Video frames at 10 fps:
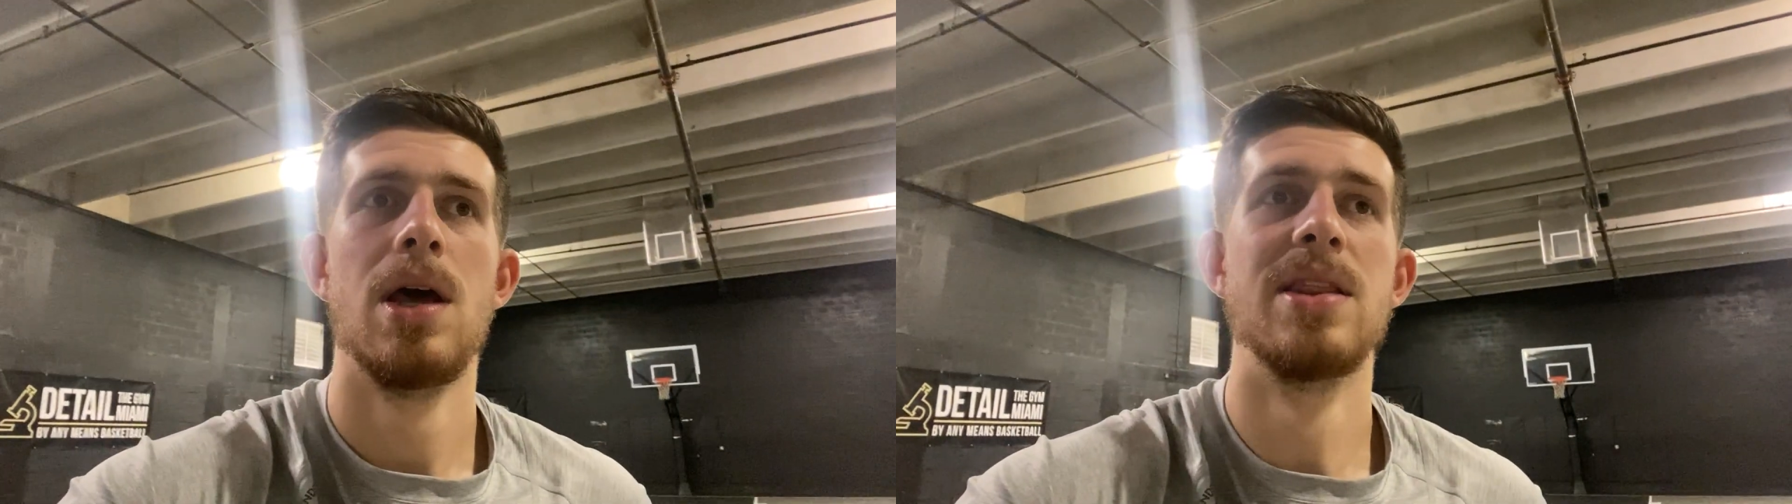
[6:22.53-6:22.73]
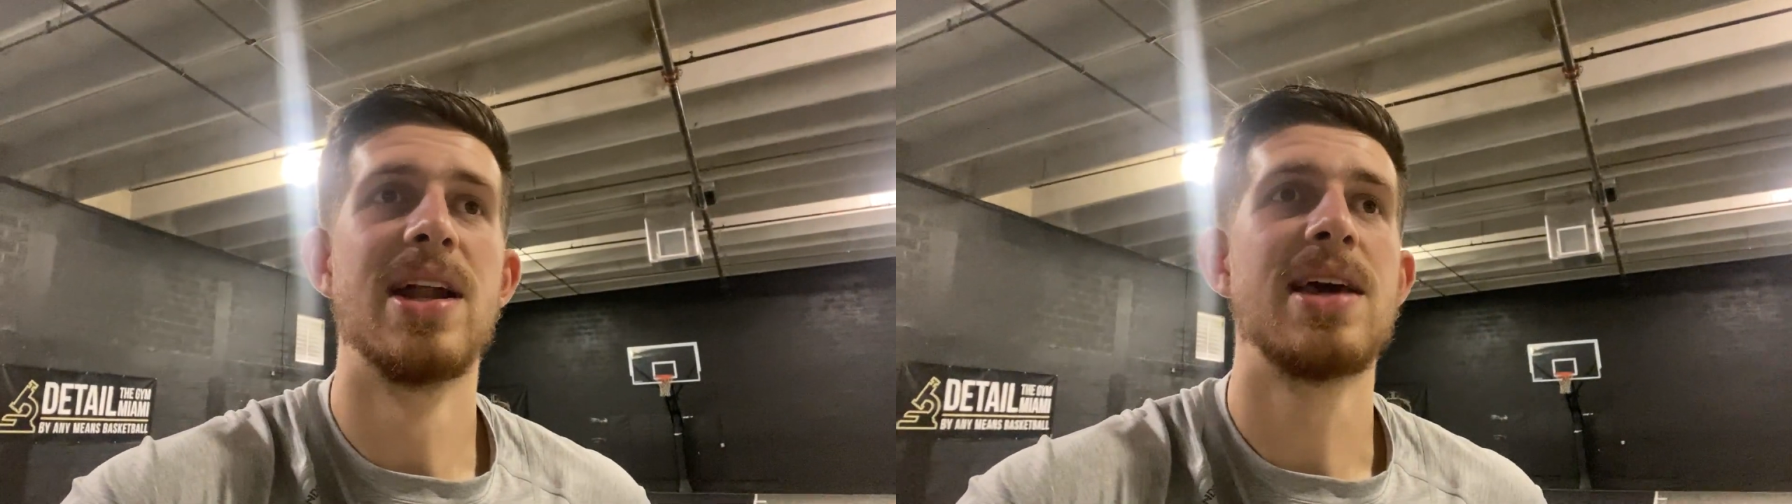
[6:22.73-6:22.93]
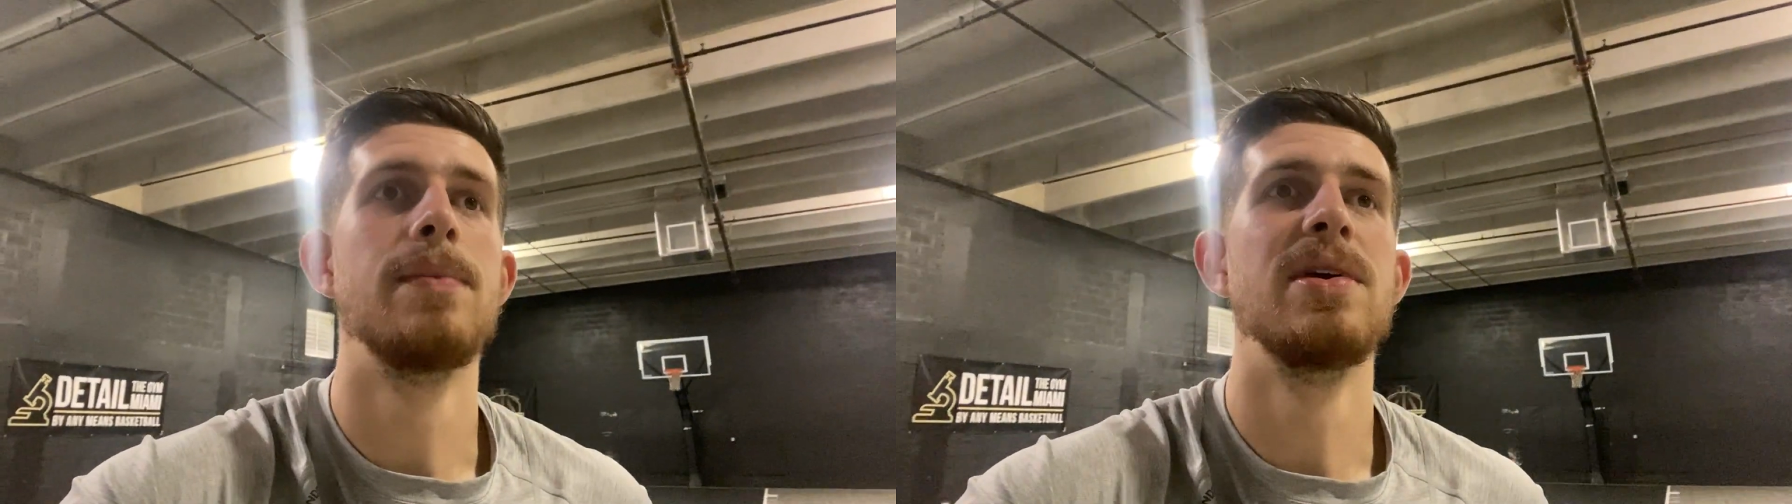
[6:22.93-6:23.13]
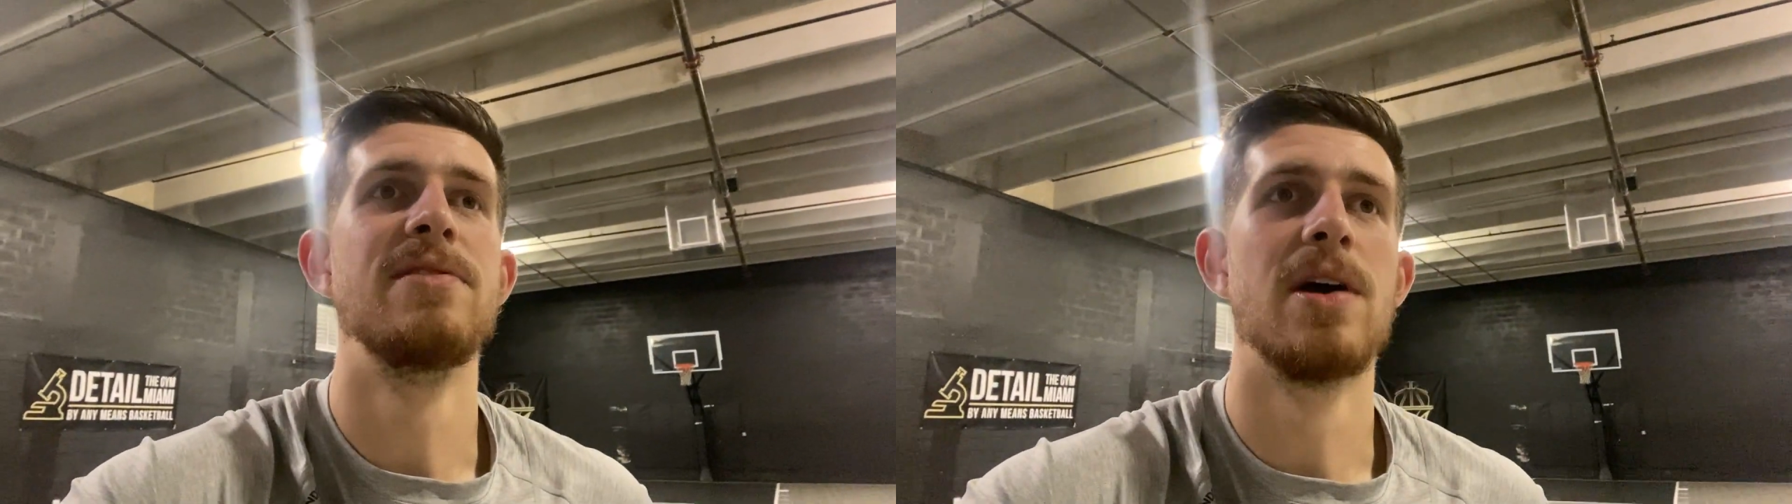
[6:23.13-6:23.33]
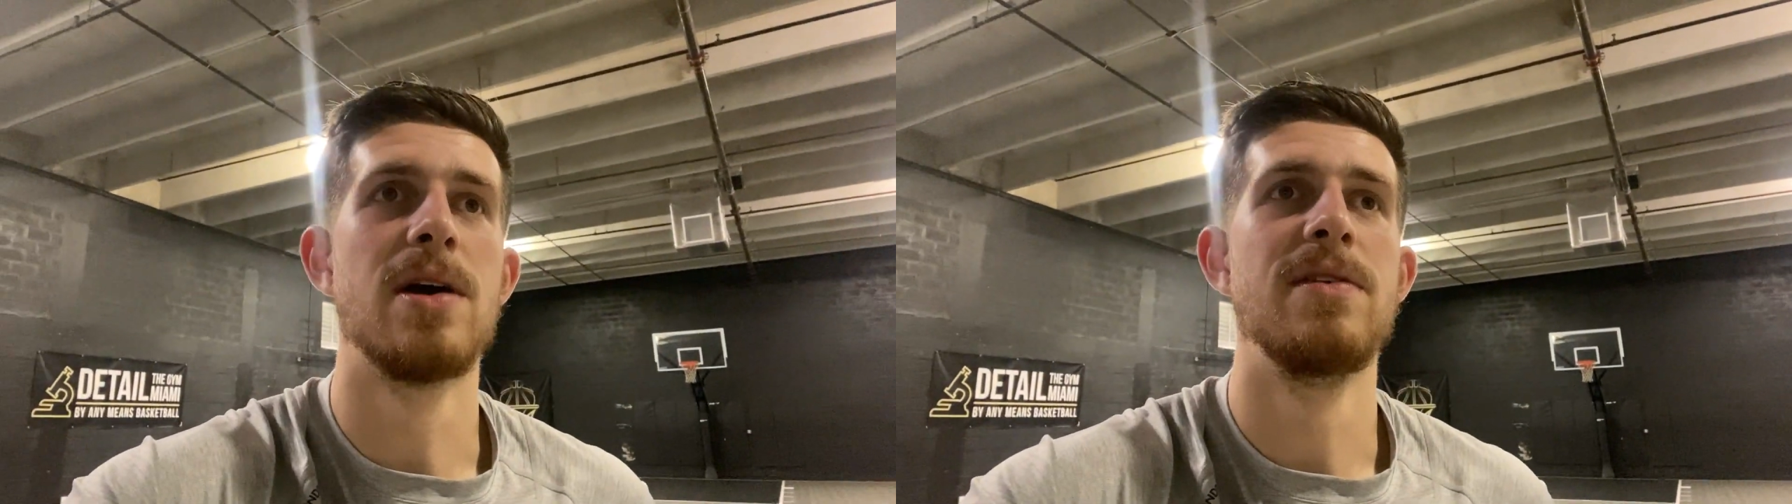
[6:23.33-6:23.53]
and that it can be
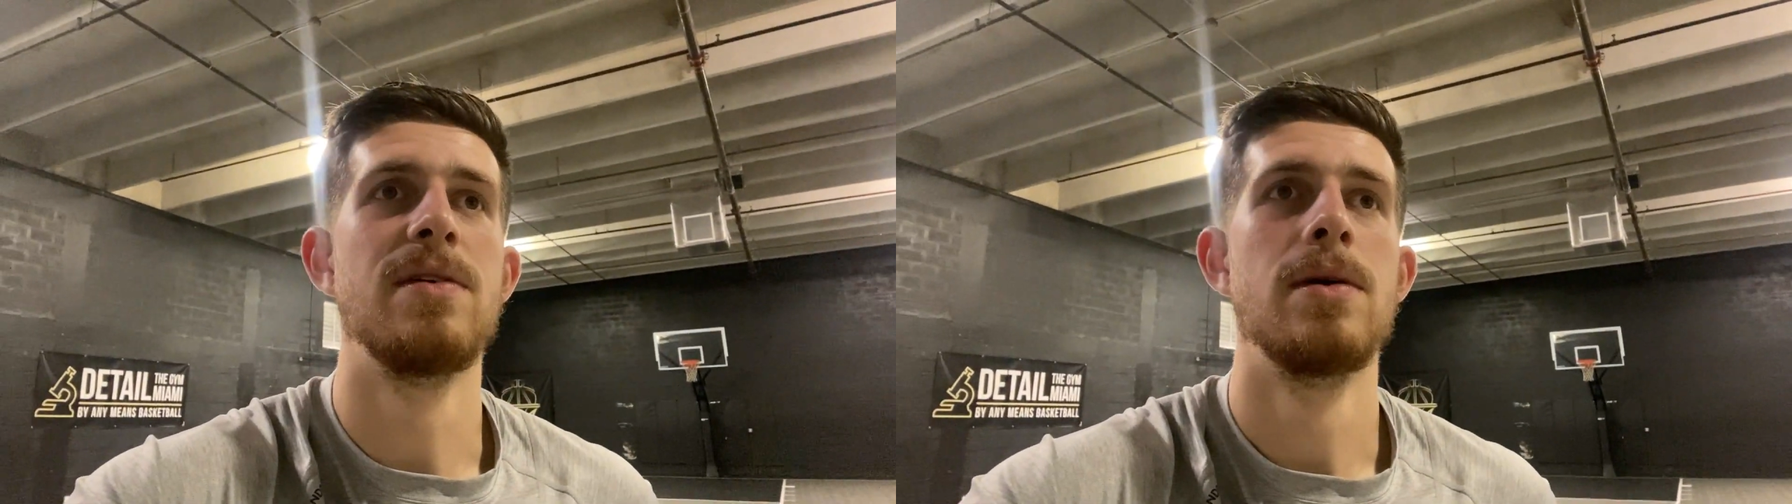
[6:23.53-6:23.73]
very